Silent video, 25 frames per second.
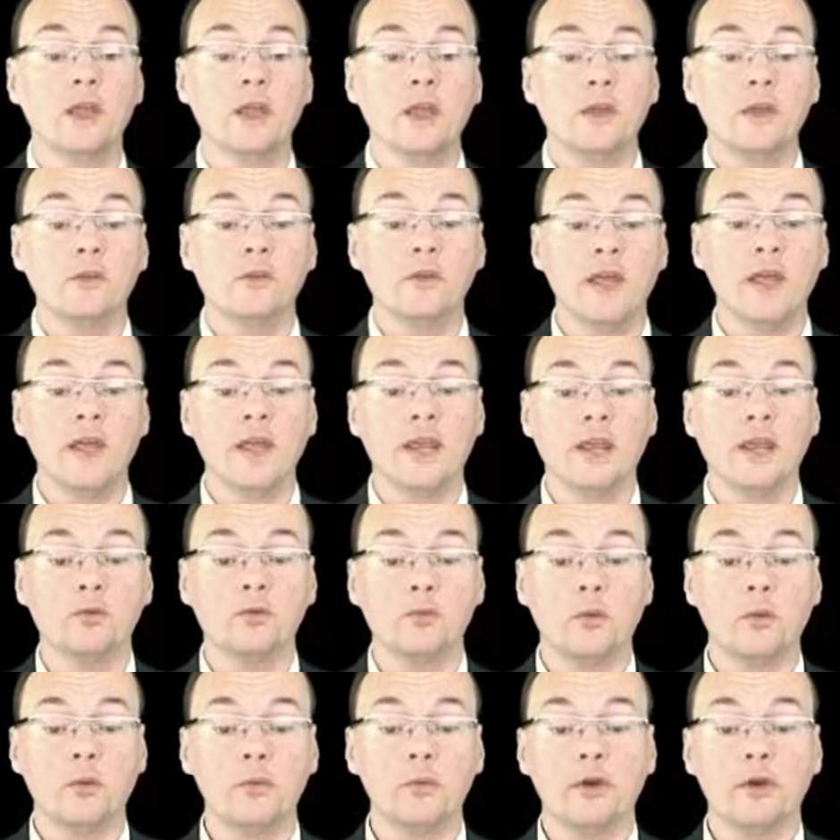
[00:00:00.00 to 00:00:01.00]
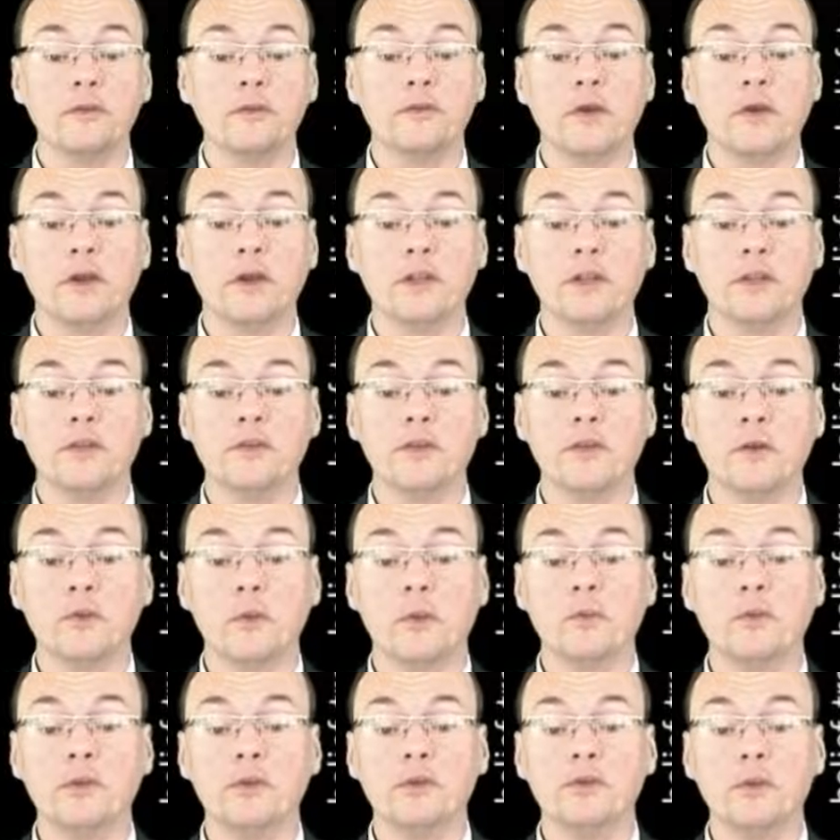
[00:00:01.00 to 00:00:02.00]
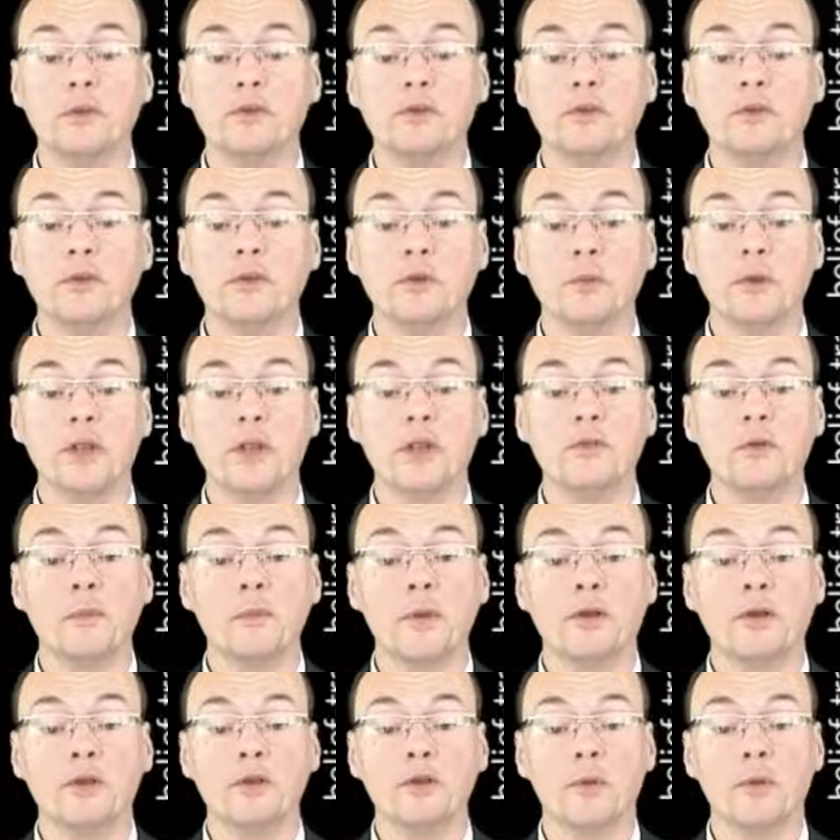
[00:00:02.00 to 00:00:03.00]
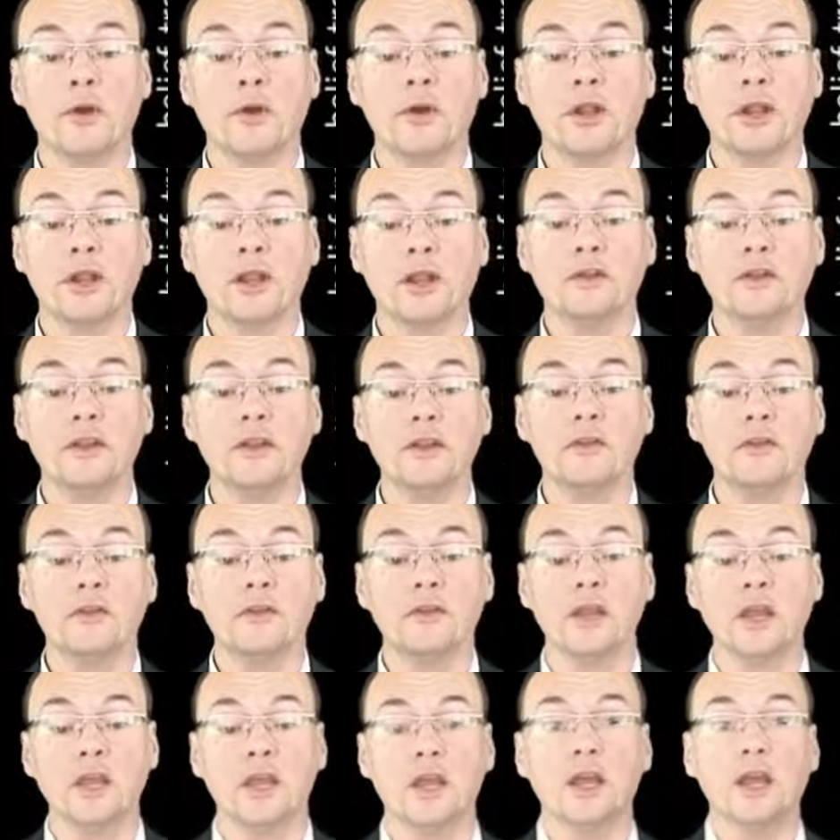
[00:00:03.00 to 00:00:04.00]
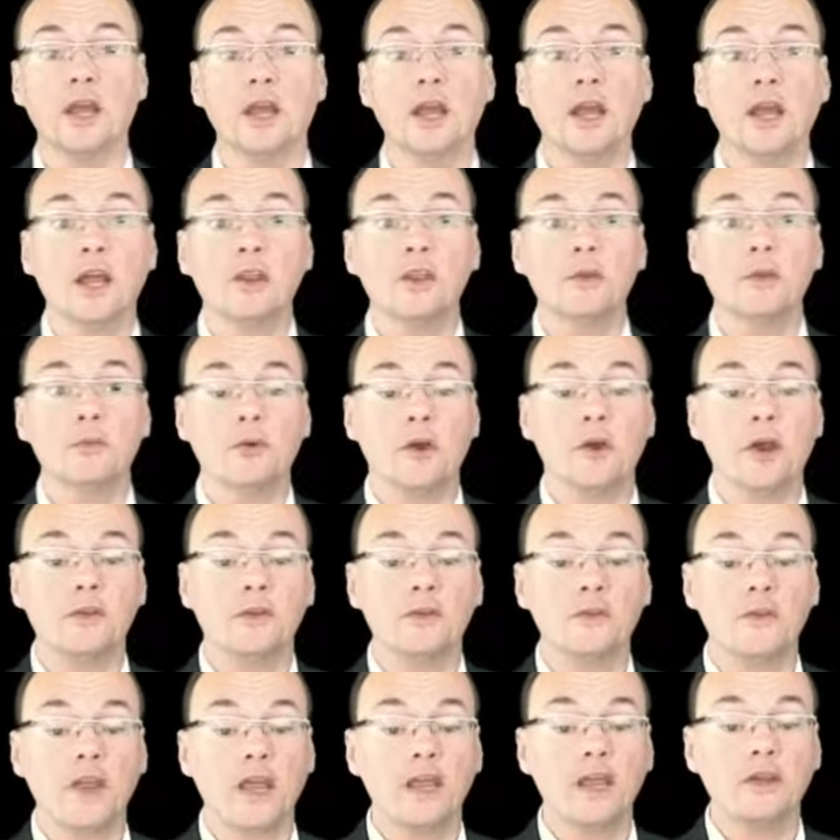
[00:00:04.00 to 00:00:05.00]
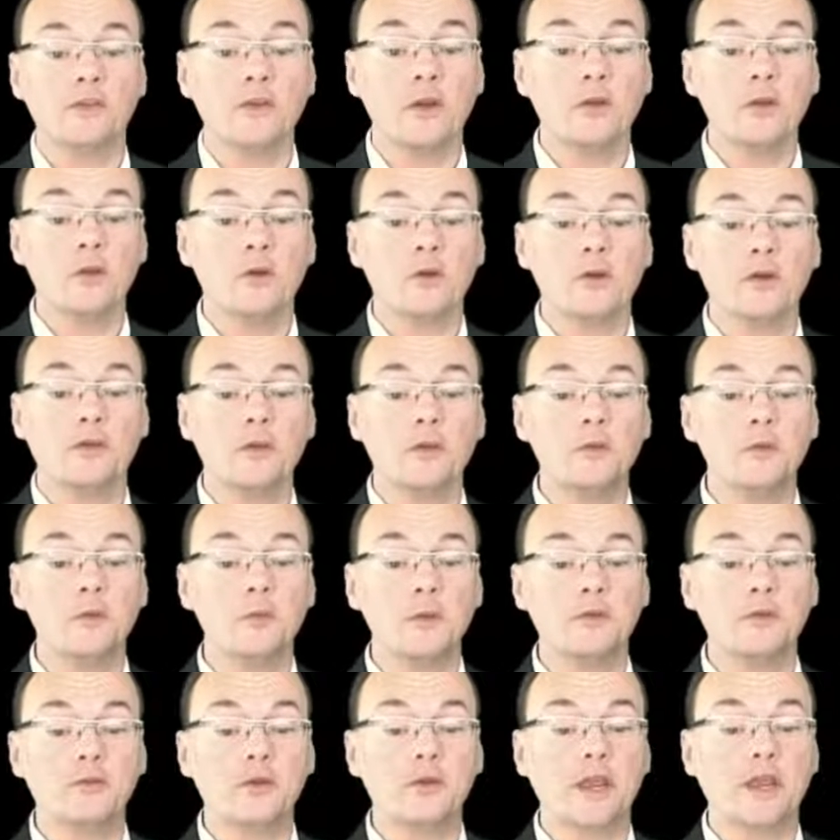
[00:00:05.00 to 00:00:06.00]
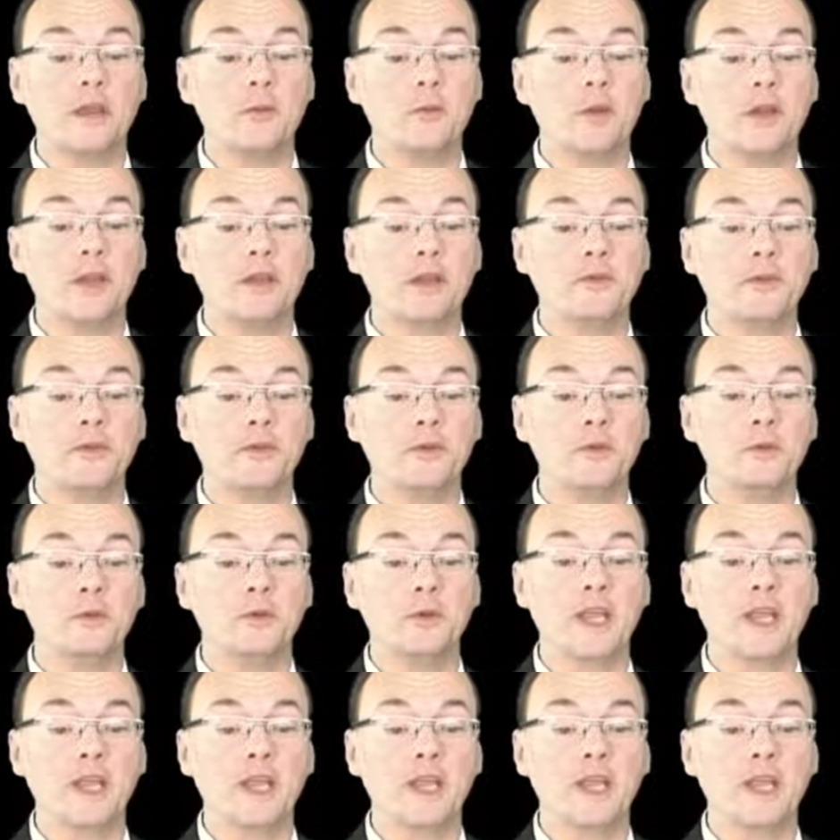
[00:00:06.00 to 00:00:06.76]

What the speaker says: So in that case, what we might find is that when we switch to a belief about numerical identity, the proactive gaze no longer seems to be tracking belief at all.